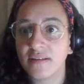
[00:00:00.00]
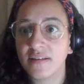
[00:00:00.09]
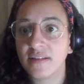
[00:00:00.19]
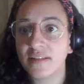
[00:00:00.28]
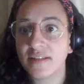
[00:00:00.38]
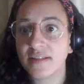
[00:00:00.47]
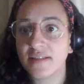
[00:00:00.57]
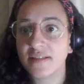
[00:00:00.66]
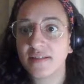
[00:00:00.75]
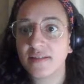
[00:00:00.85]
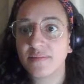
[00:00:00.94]
this
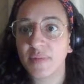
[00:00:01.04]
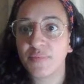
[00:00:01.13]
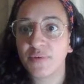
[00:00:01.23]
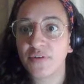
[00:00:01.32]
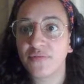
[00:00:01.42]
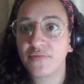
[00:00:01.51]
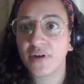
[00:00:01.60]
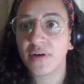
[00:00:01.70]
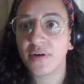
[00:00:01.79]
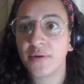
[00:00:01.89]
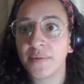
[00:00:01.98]
is my
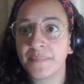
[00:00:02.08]
profile.